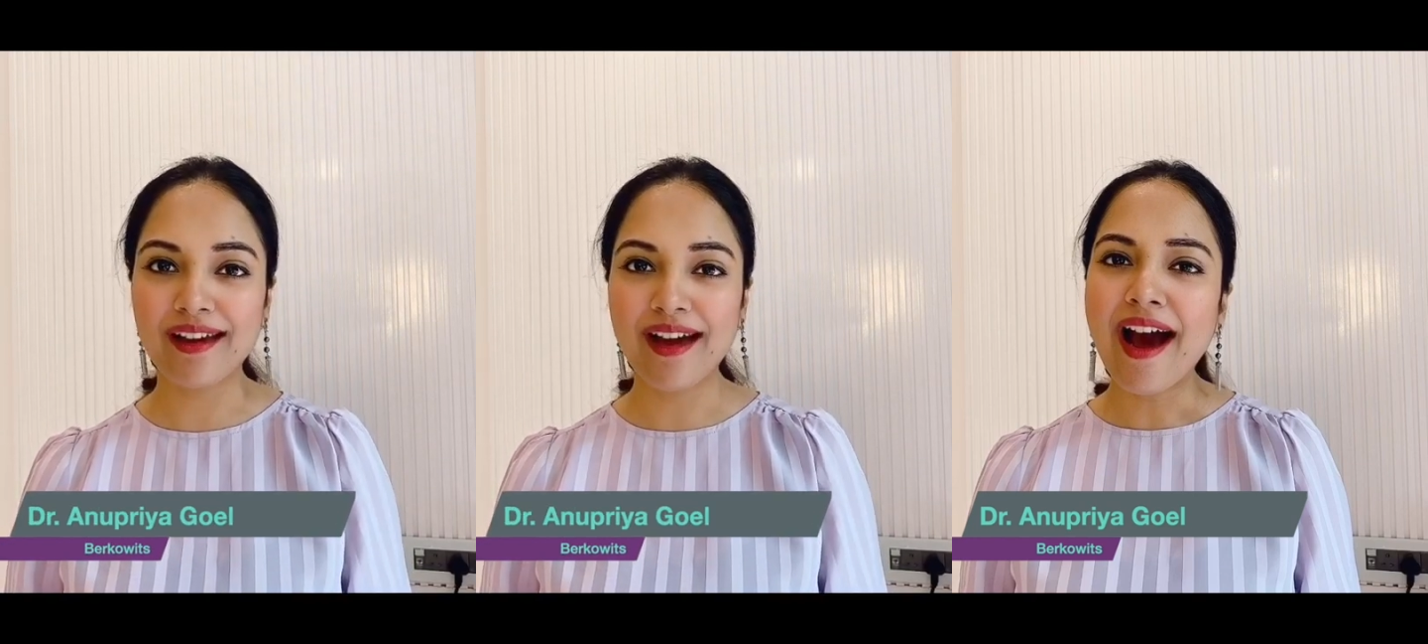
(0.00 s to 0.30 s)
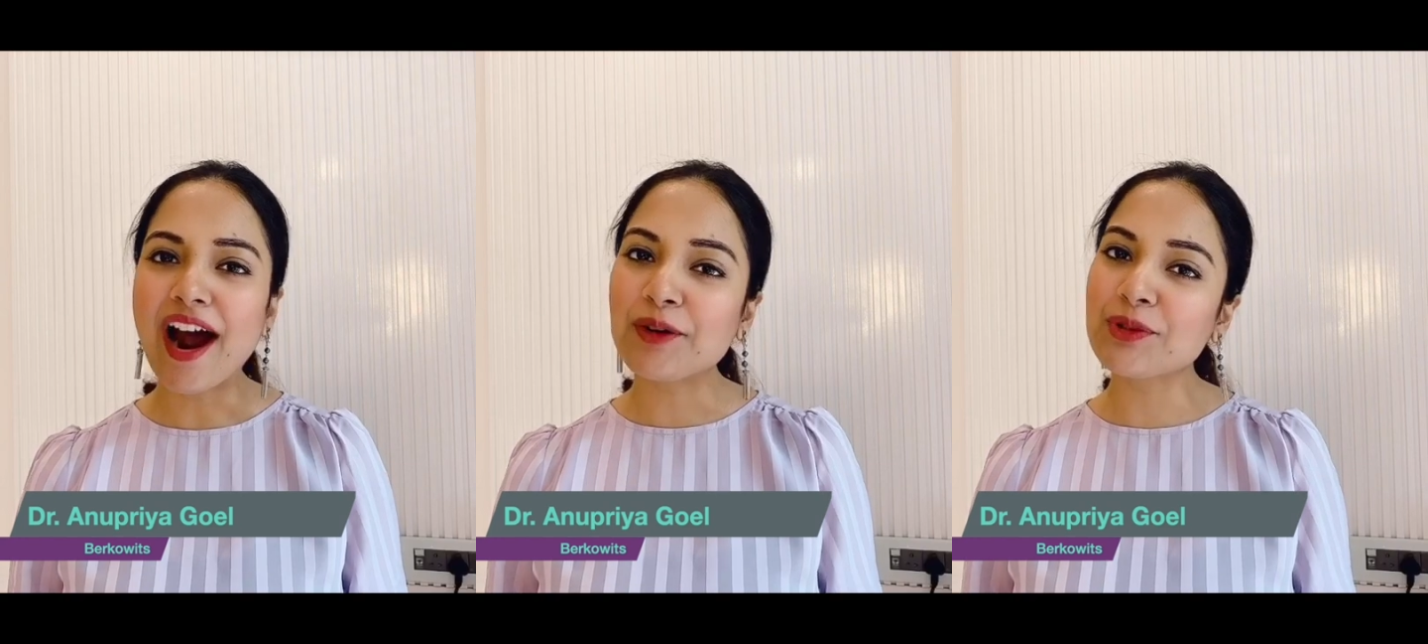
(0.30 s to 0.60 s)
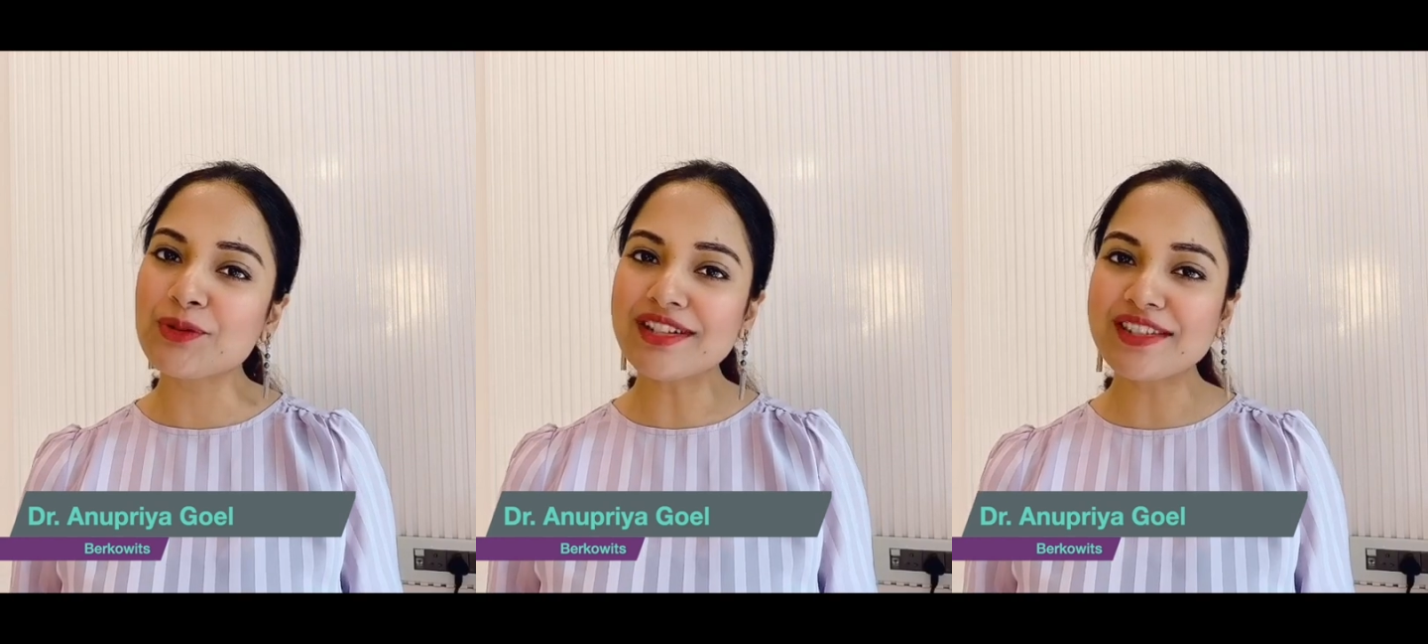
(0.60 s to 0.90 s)

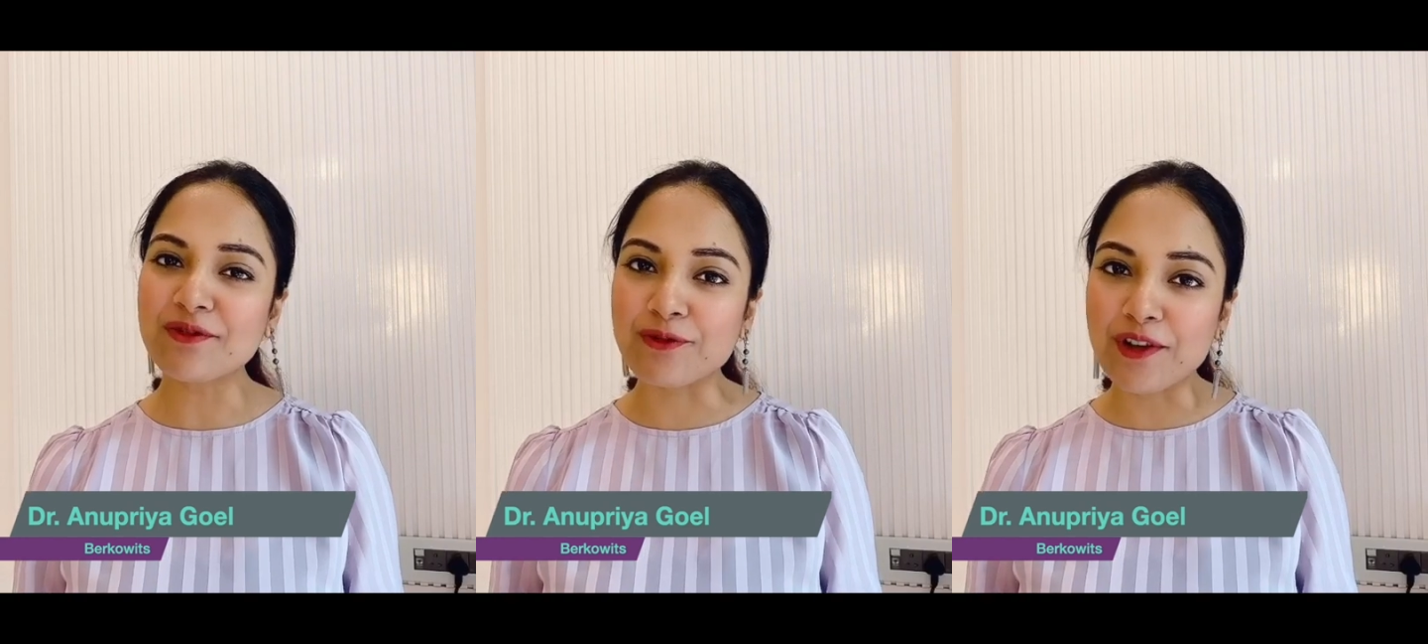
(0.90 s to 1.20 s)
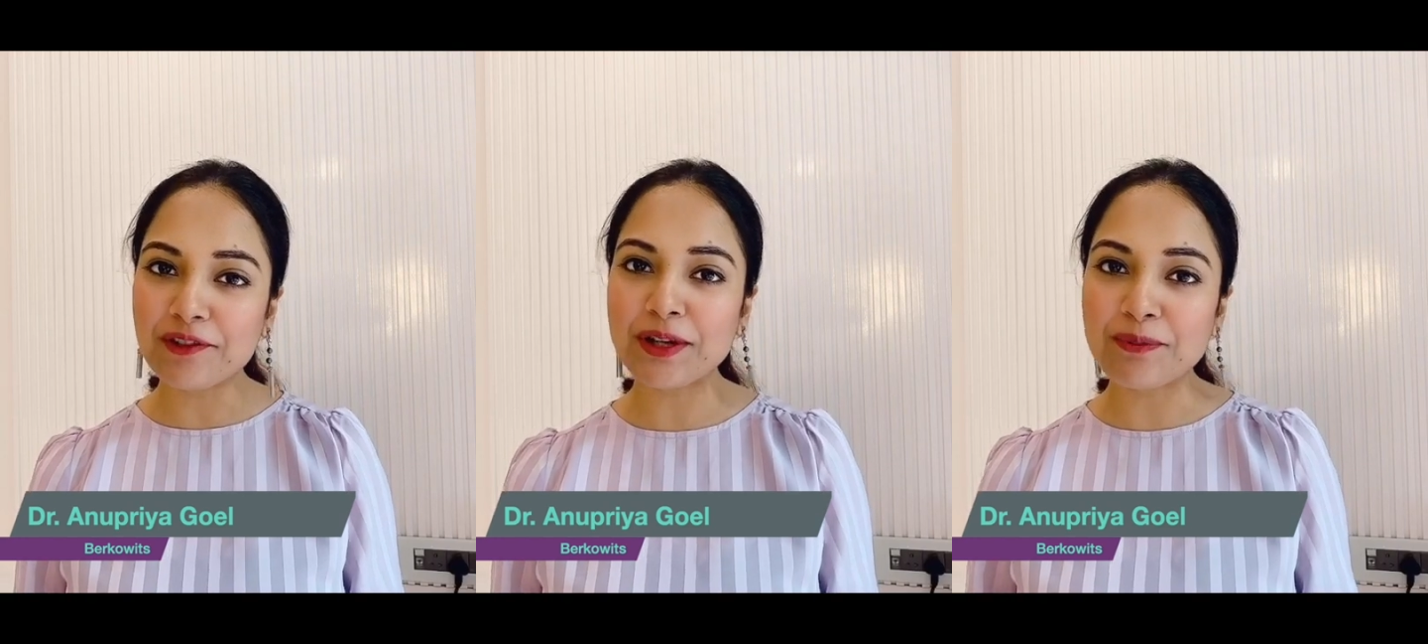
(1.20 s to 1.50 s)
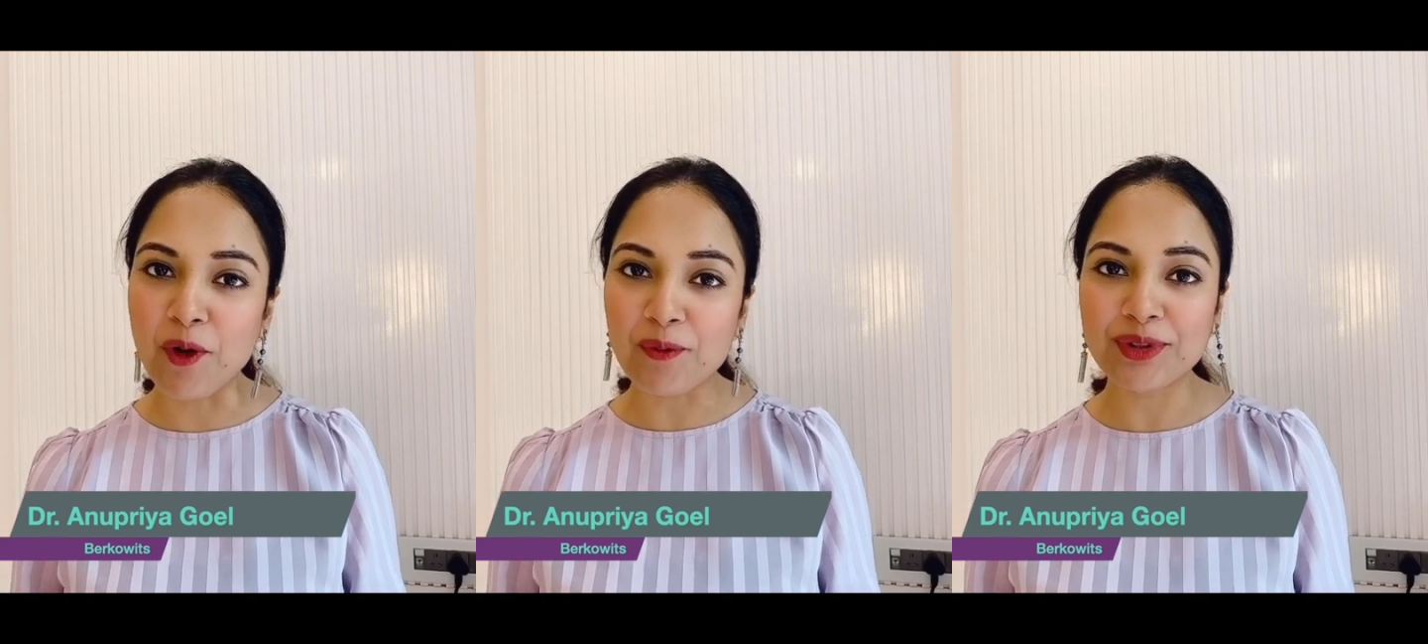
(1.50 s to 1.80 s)
Arbutin is a very
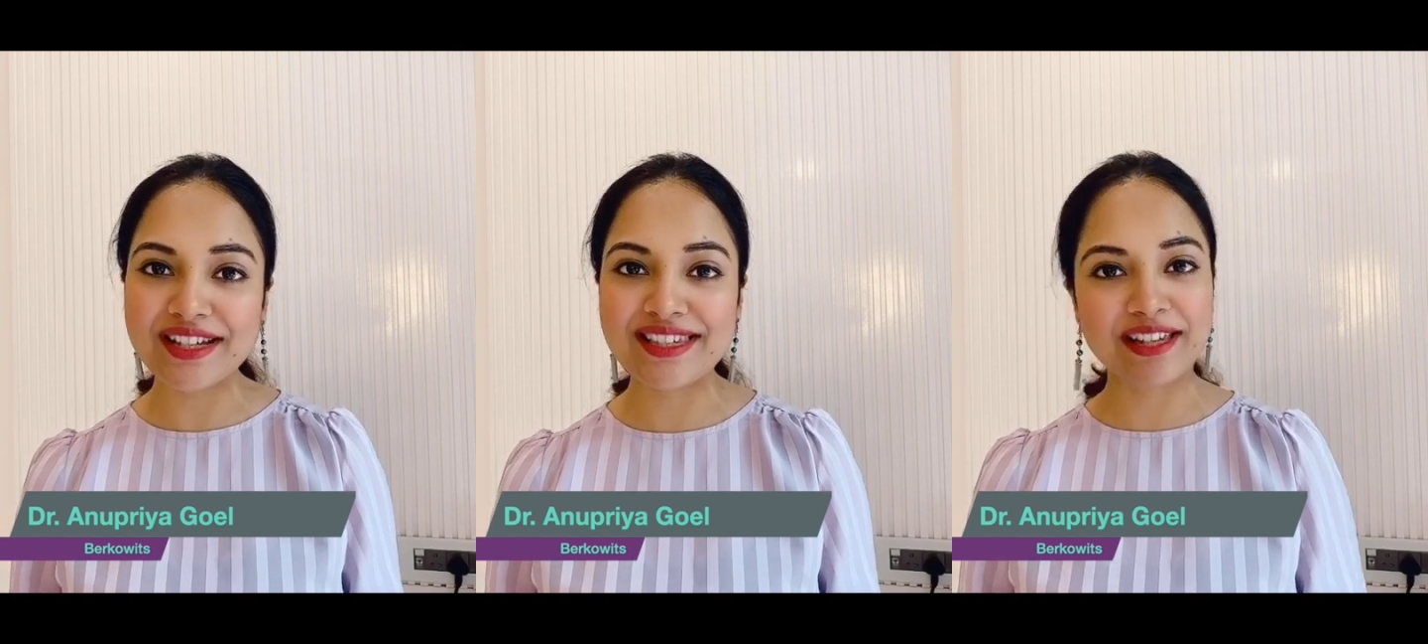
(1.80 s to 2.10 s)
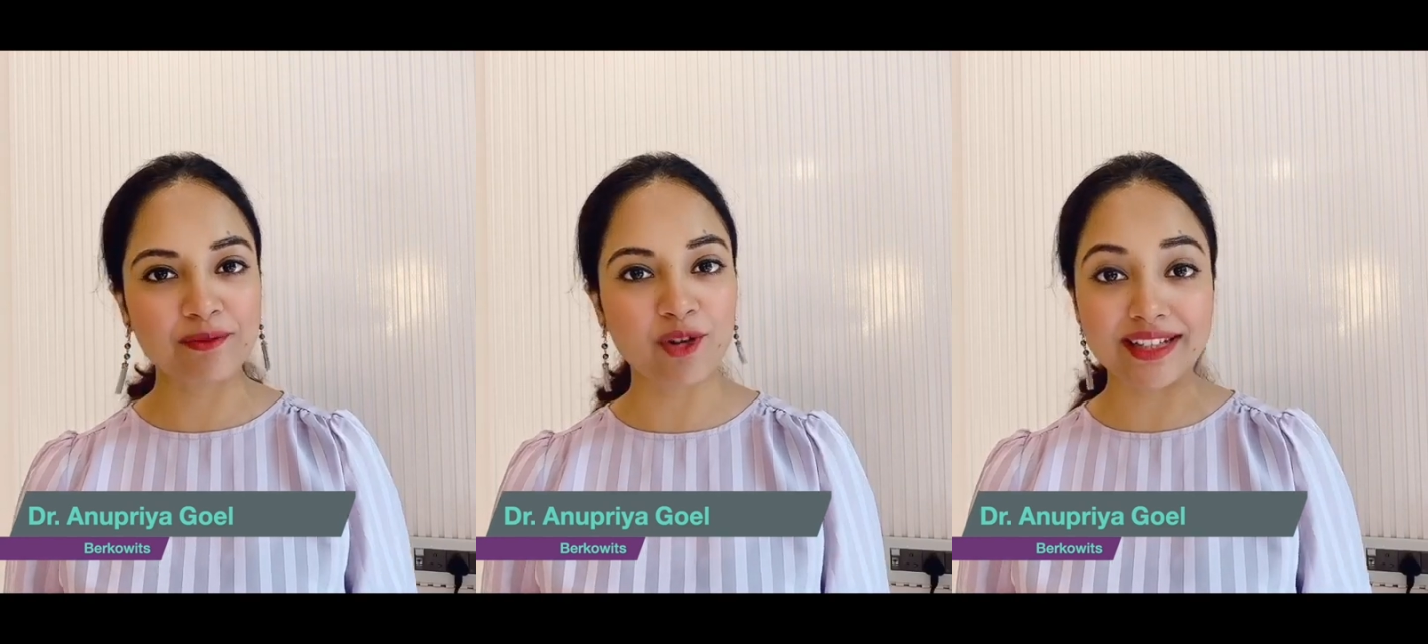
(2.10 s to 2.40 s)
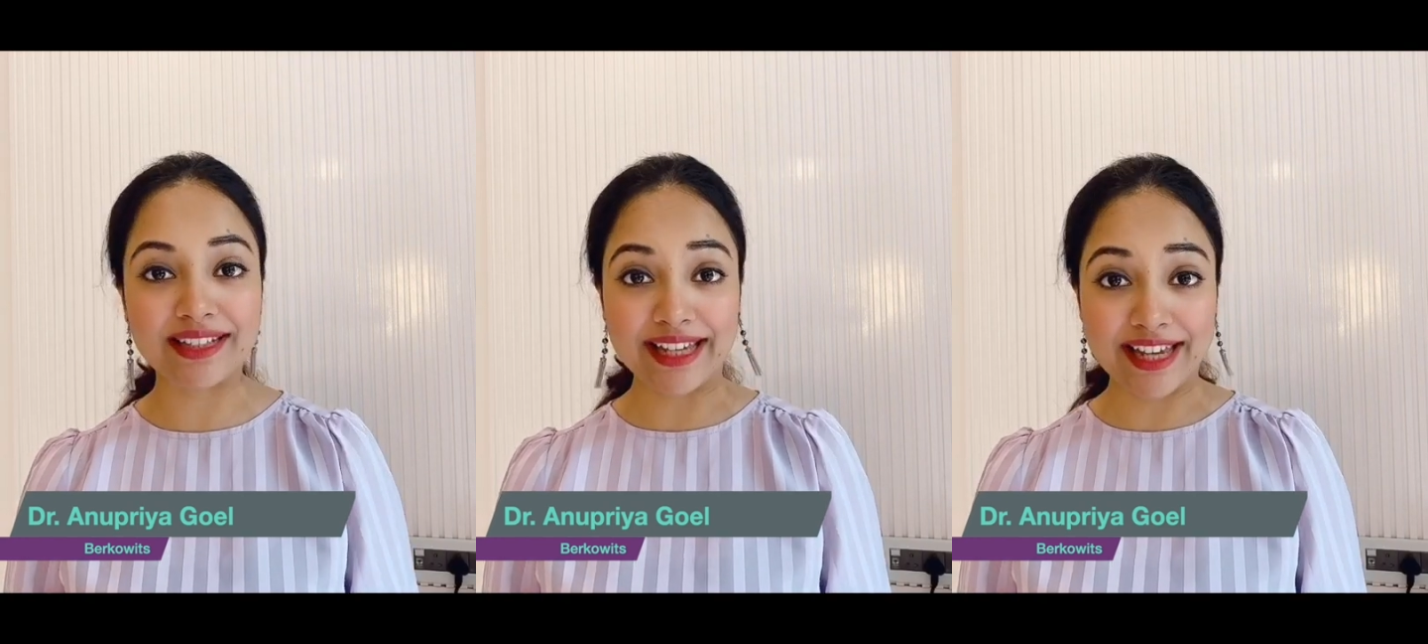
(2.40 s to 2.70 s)
popular skin
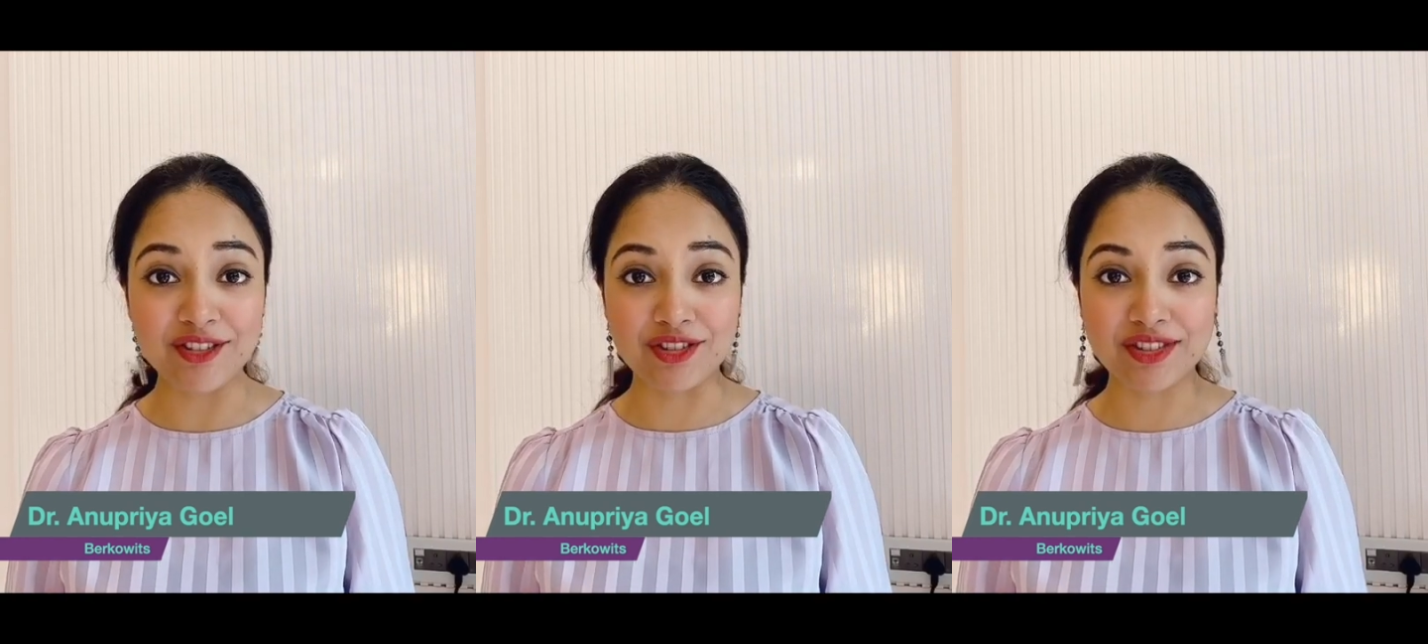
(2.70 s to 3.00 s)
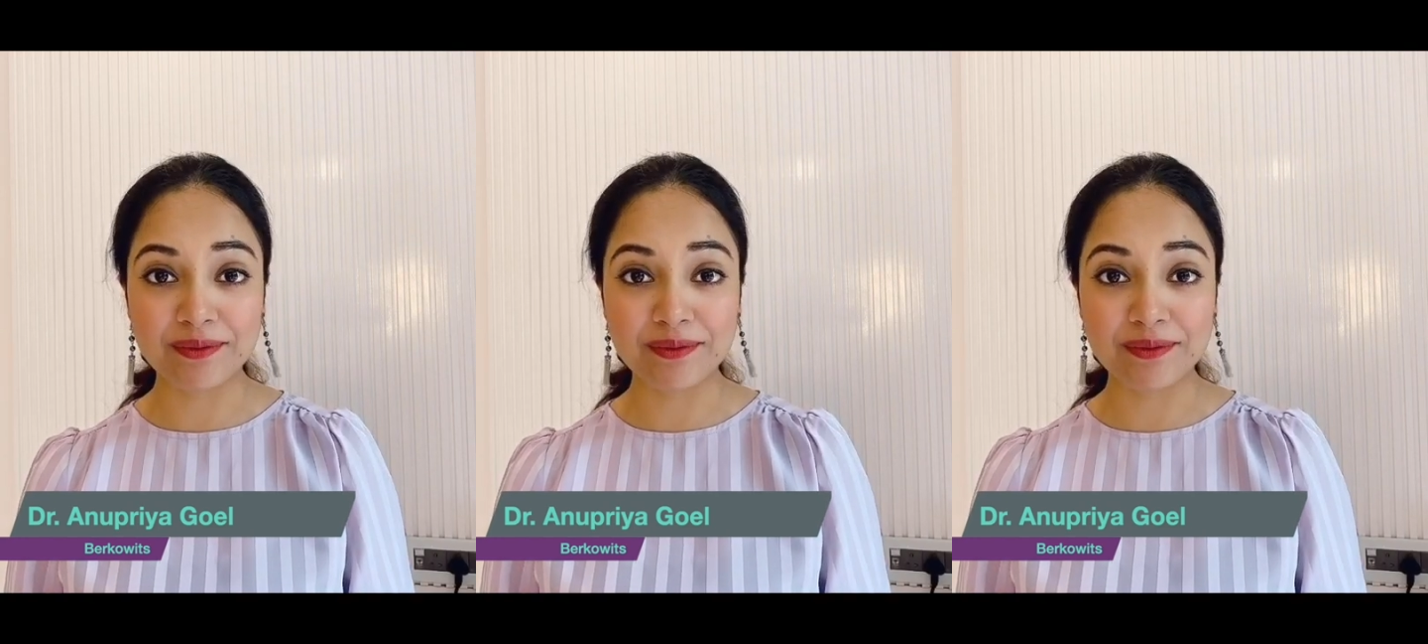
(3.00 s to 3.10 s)
brightening agent.